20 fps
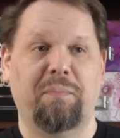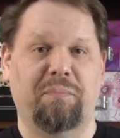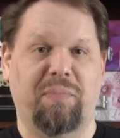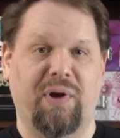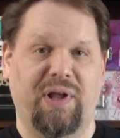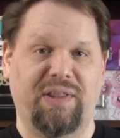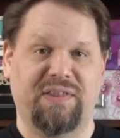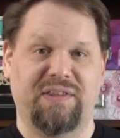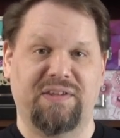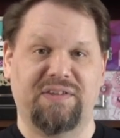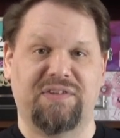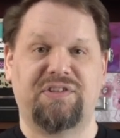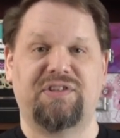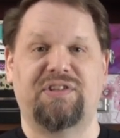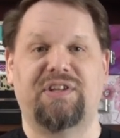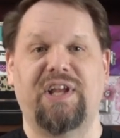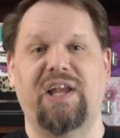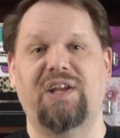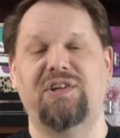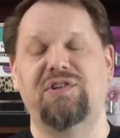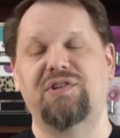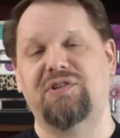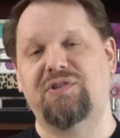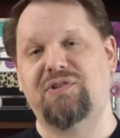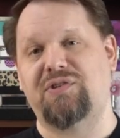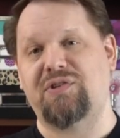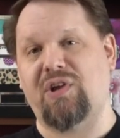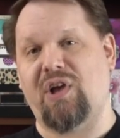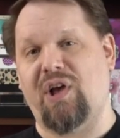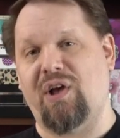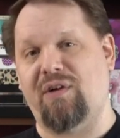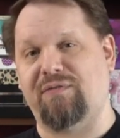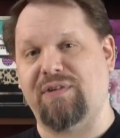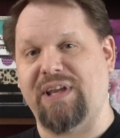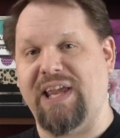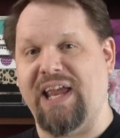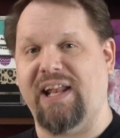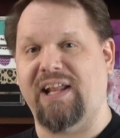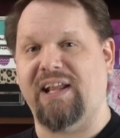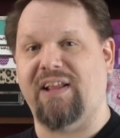but the stages of
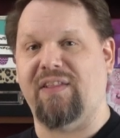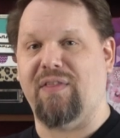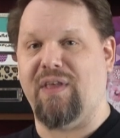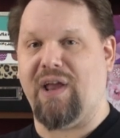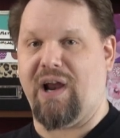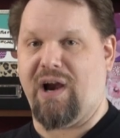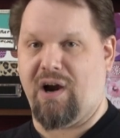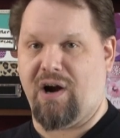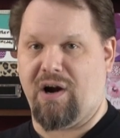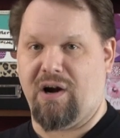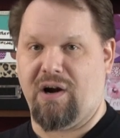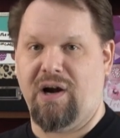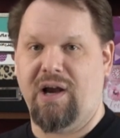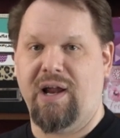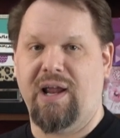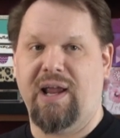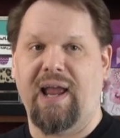getting there